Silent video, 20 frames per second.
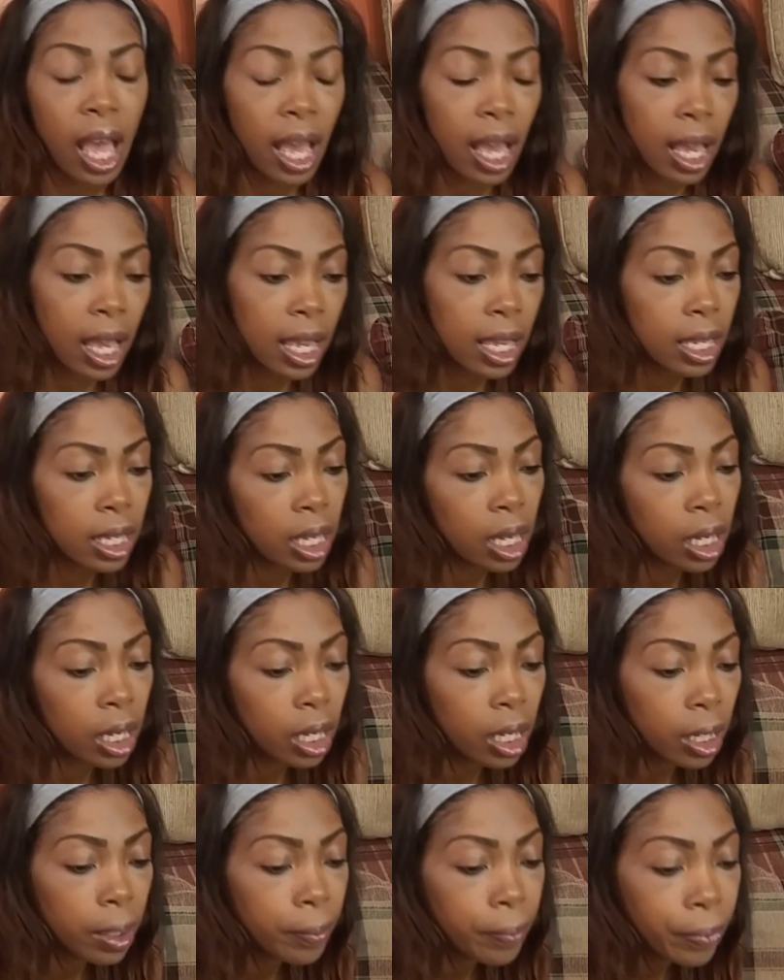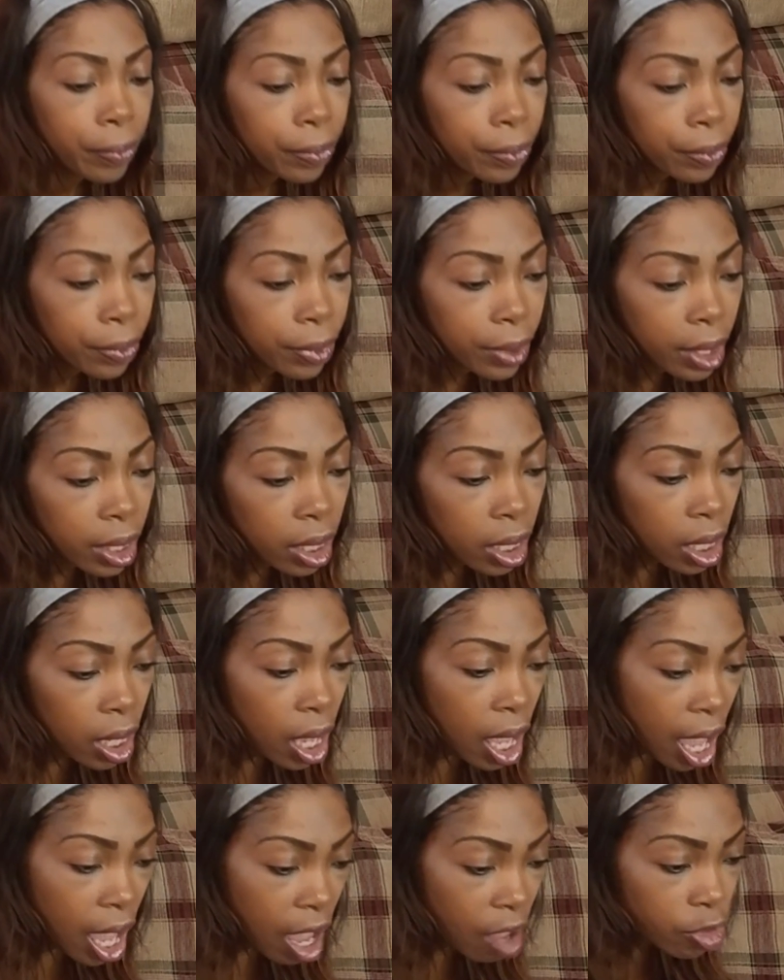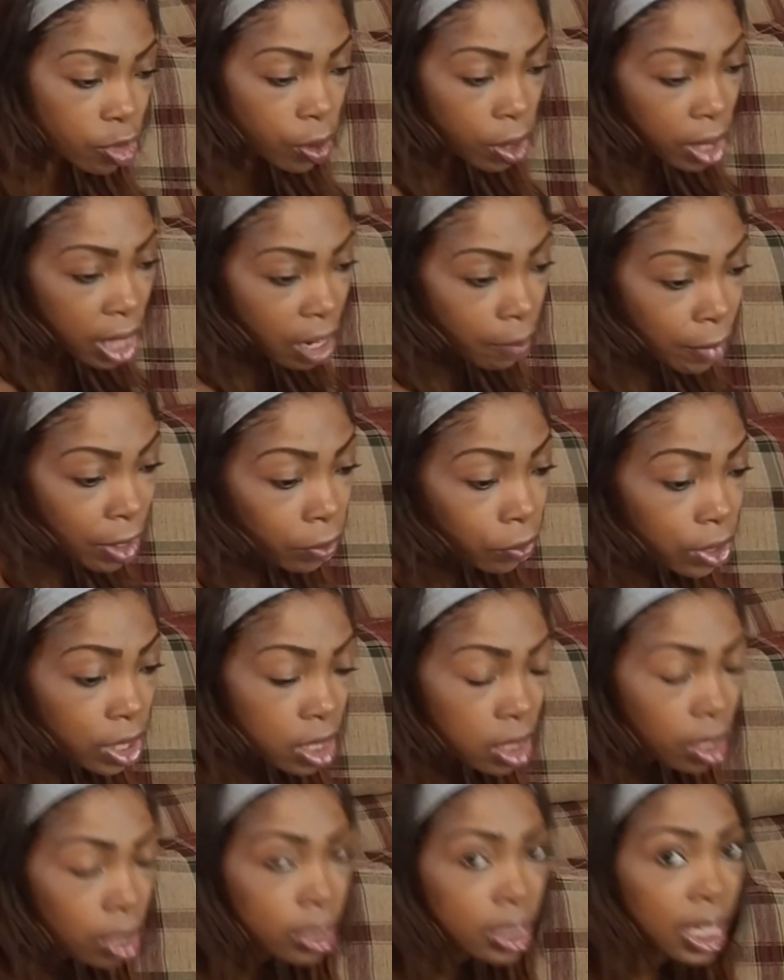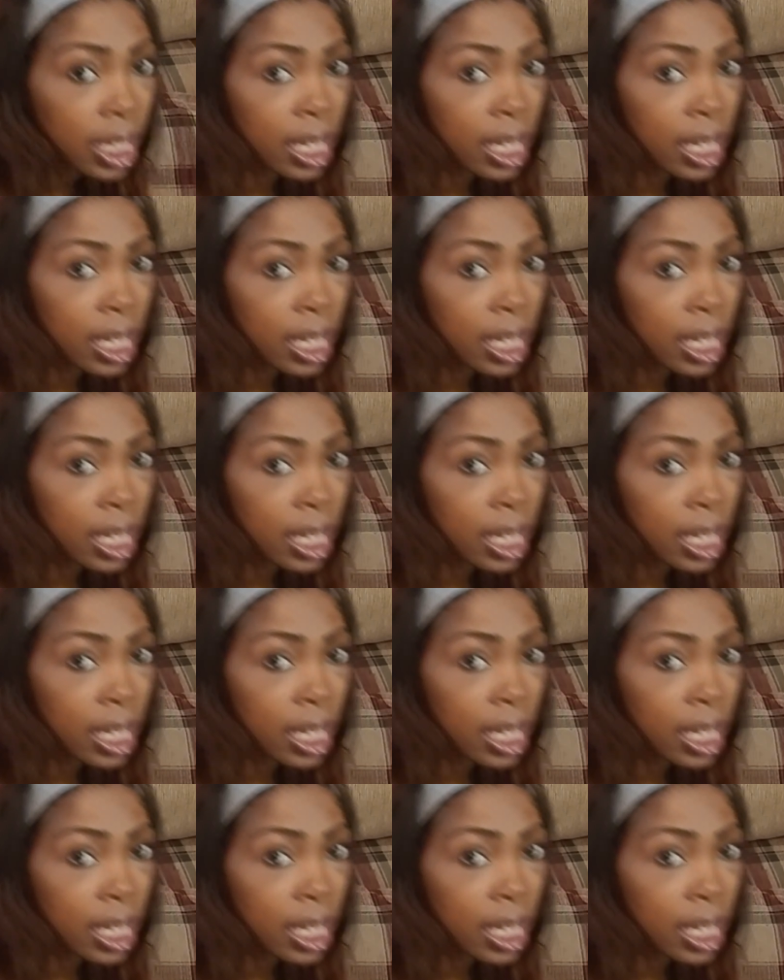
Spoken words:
After a lot of my research,